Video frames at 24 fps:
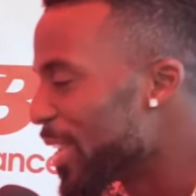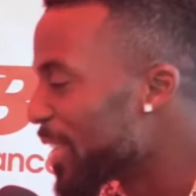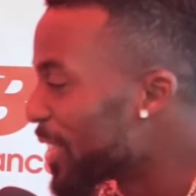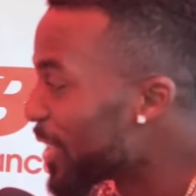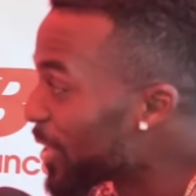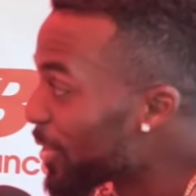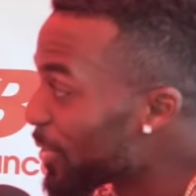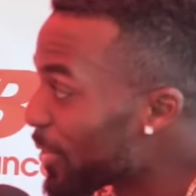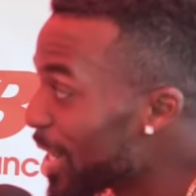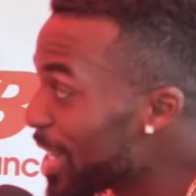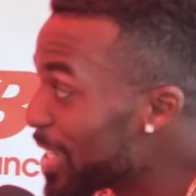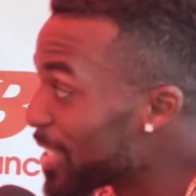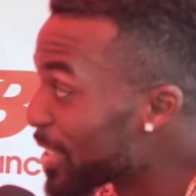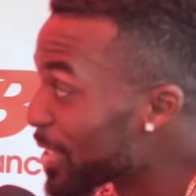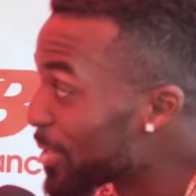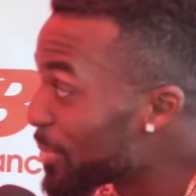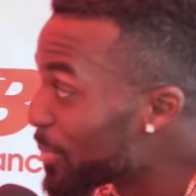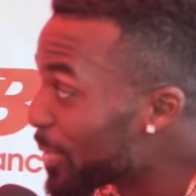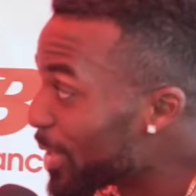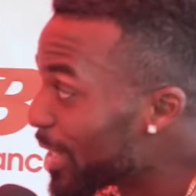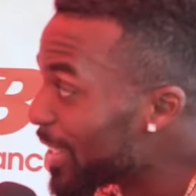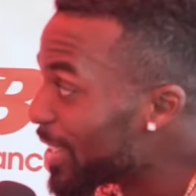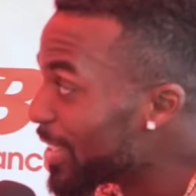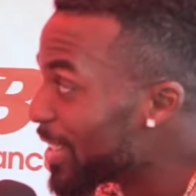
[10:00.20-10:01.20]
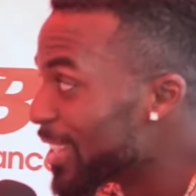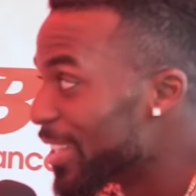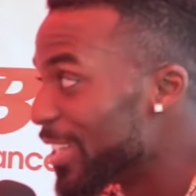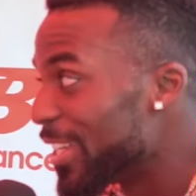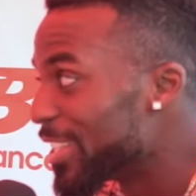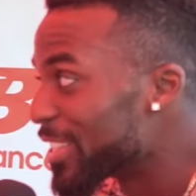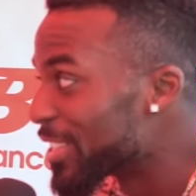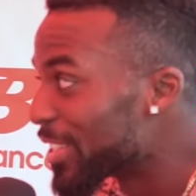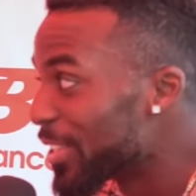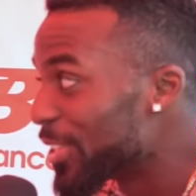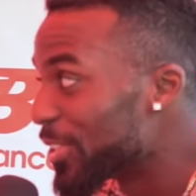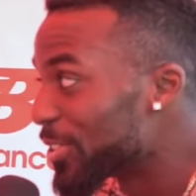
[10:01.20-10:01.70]
to be anything crazy, but
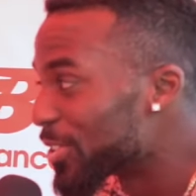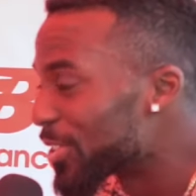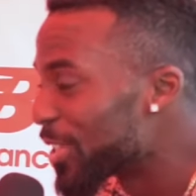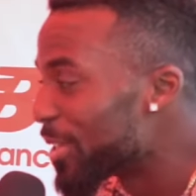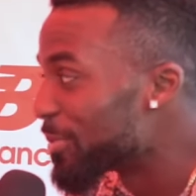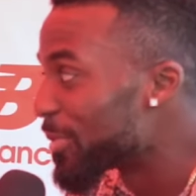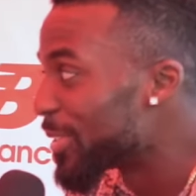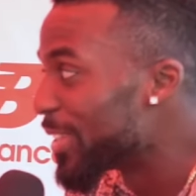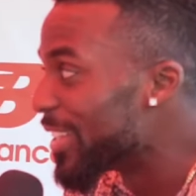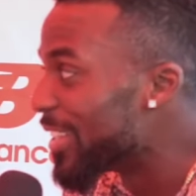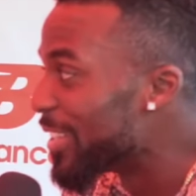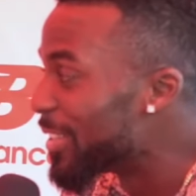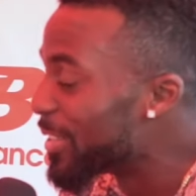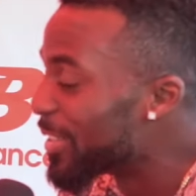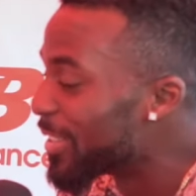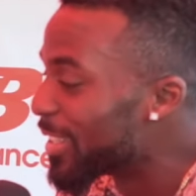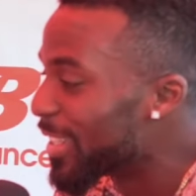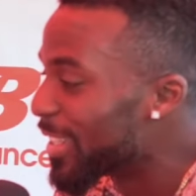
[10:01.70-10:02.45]
it's a little something.